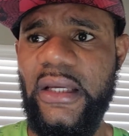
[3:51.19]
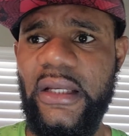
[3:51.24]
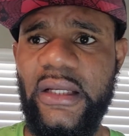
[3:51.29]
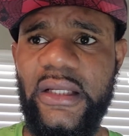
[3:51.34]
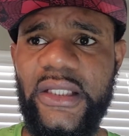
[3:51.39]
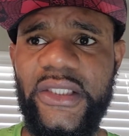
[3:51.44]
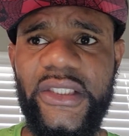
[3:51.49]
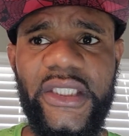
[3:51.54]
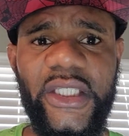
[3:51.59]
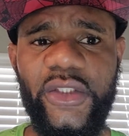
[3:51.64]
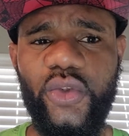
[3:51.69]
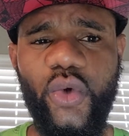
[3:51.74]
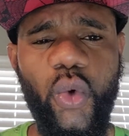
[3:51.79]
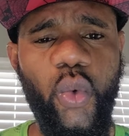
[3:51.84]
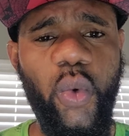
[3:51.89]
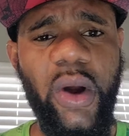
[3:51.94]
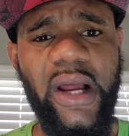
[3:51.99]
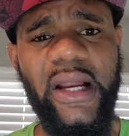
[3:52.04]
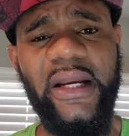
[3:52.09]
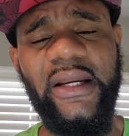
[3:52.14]
the
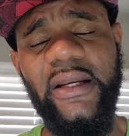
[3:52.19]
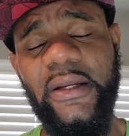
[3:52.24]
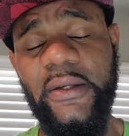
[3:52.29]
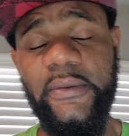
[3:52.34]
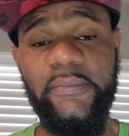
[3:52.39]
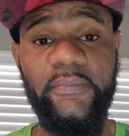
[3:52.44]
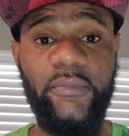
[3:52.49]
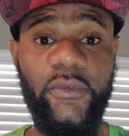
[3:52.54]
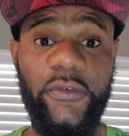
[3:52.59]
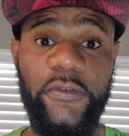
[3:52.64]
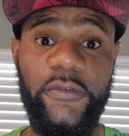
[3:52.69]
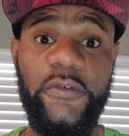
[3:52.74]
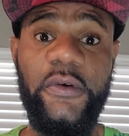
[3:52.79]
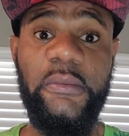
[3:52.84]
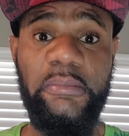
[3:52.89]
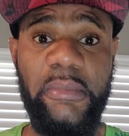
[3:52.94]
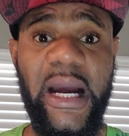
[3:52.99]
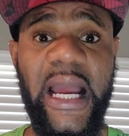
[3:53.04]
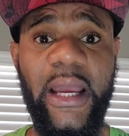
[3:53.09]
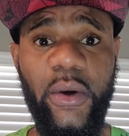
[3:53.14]
601, from
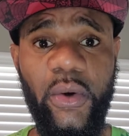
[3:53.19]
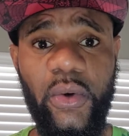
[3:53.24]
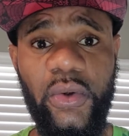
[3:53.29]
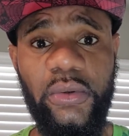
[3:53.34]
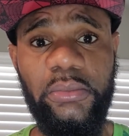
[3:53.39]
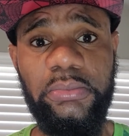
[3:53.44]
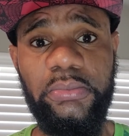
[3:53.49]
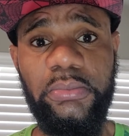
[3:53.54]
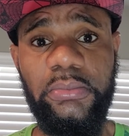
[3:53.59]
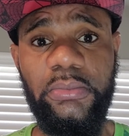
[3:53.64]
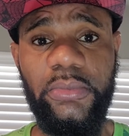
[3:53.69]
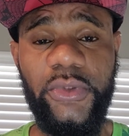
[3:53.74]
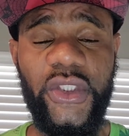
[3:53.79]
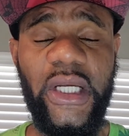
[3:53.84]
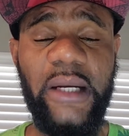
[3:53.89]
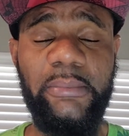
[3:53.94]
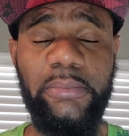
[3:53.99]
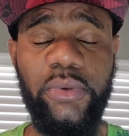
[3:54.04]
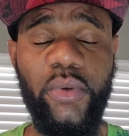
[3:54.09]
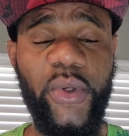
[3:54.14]
my own
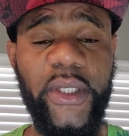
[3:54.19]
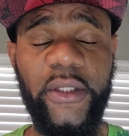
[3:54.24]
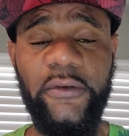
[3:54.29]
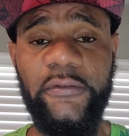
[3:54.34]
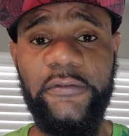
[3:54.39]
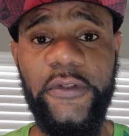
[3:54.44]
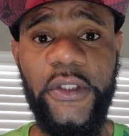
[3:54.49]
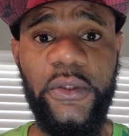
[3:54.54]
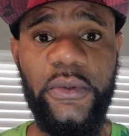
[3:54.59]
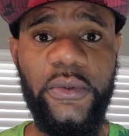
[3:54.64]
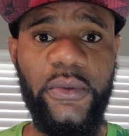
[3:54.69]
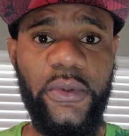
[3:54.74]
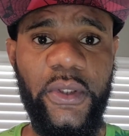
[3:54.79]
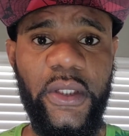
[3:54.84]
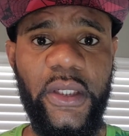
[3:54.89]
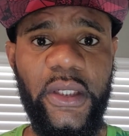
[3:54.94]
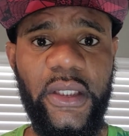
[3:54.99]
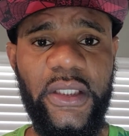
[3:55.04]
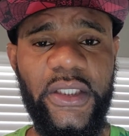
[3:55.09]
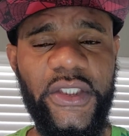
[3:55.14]
standpoint of view,
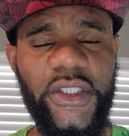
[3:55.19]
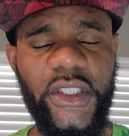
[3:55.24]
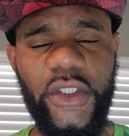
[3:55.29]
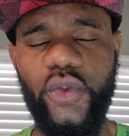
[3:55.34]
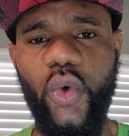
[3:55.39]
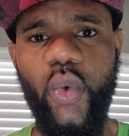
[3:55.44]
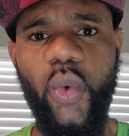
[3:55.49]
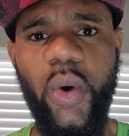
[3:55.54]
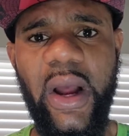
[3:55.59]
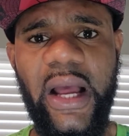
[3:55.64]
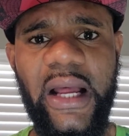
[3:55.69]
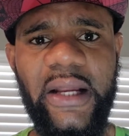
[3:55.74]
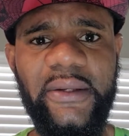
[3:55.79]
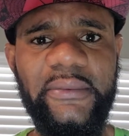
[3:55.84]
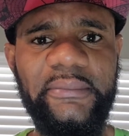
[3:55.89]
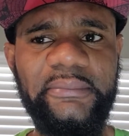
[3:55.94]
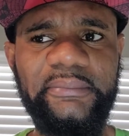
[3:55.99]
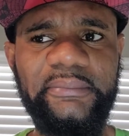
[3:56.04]
the 601,